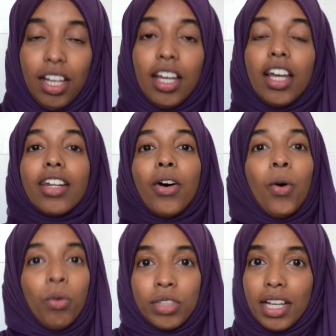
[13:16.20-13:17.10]
It
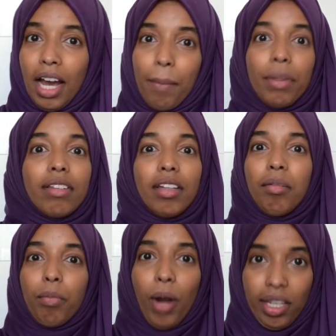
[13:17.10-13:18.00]
only happens in
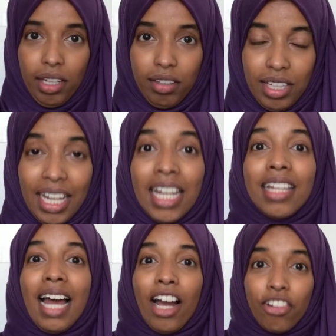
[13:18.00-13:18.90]
pregnancy and it's
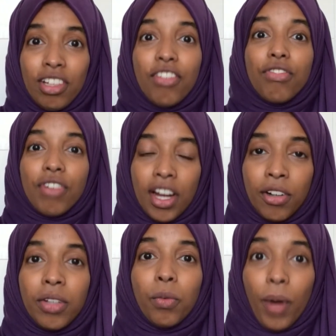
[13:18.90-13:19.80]
actually
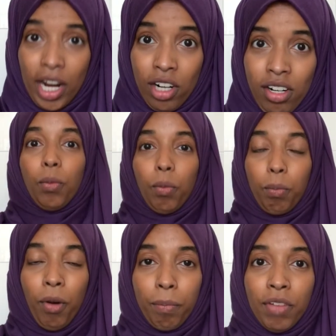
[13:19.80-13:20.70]
very rare.
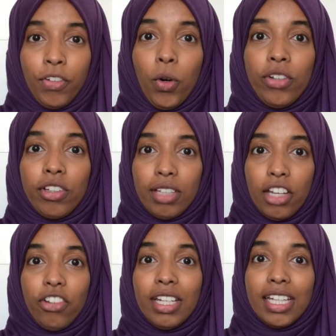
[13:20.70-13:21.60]
What pemphigoid
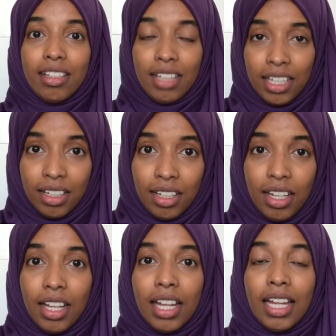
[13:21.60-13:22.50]
gestationis did
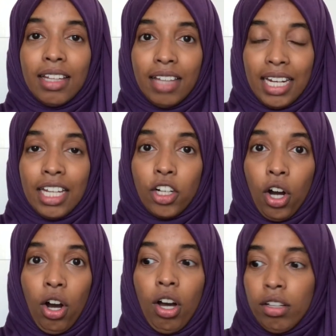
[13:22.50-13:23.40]
is that it
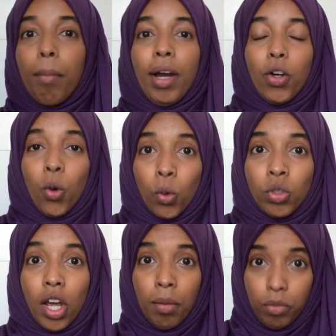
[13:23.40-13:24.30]
caused my
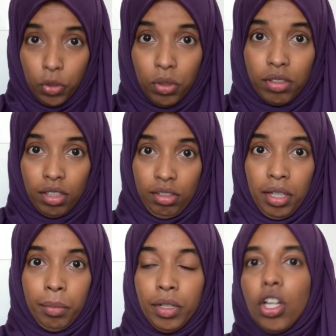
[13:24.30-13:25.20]
own immune
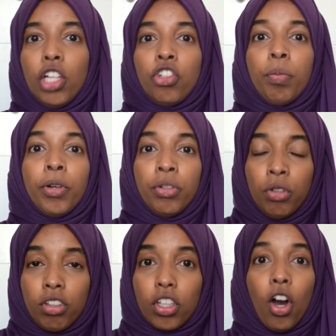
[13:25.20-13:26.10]
system to
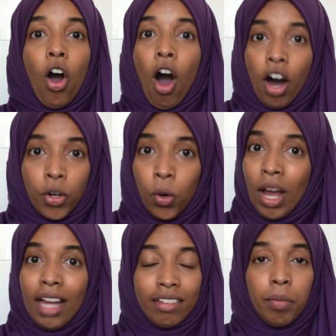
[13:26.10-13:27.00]
produce
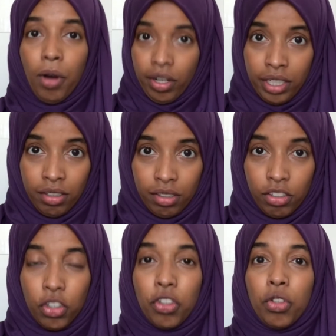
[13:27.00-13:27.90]
autoantibodies
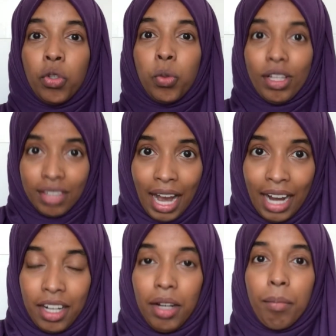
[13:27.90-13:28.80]
to
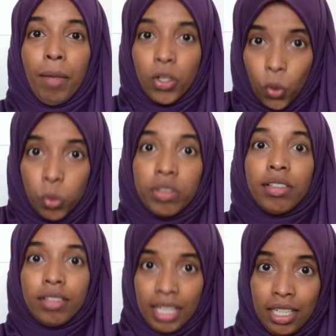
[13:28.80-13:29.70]
attack my own
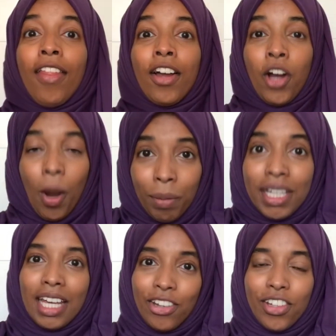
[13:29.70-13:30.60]
skin. The
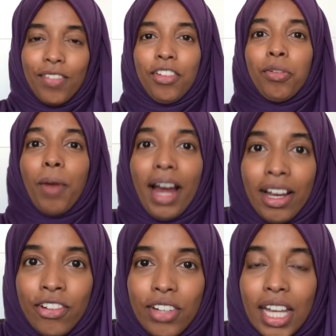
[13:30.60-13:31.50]
complication of this
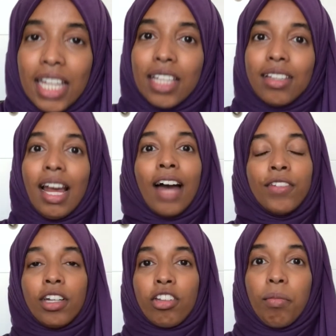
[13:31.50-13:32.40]
rash is
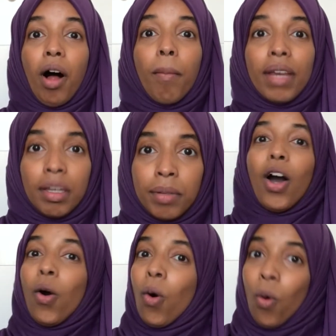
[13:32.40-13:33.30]
having a small baby
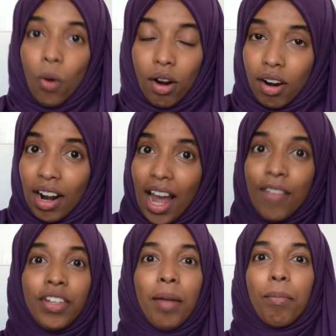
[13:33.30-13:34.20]
or
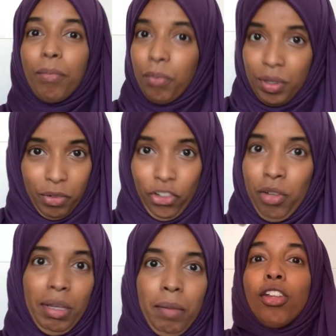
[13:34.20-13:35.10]
having a premature
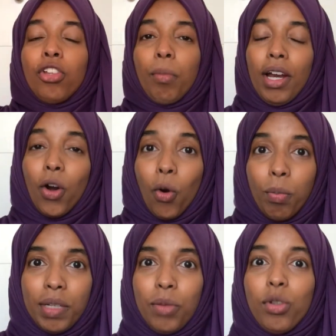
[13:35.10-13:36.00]
baby. So my
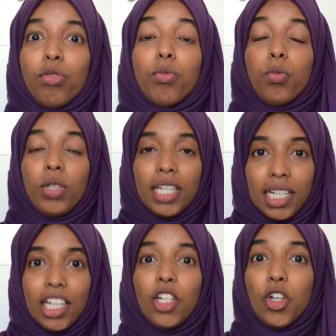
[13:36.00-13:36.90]
OB was
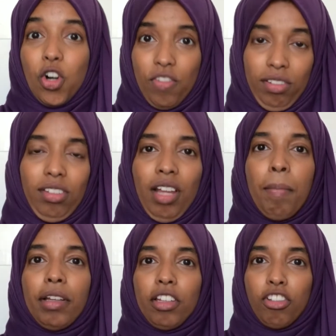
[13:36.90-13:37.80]
really nervous
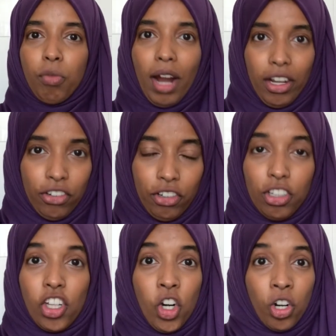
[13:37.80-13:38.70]
about this rash. She's
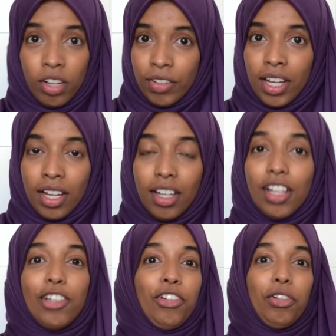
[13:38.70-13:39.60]
heard of it,
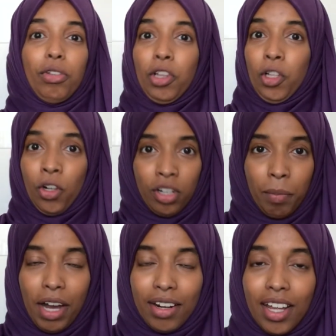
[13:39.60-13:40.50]
she's learned
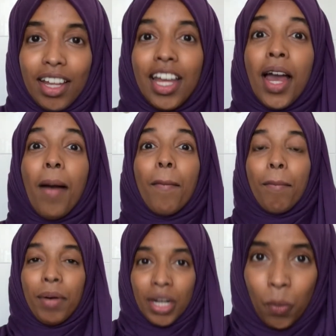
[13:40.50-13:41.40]
about it,
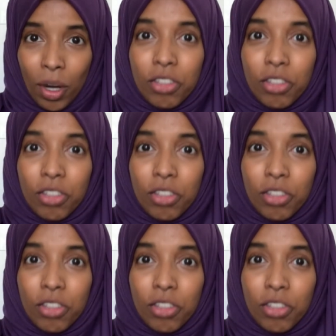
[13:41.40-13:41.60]
but it was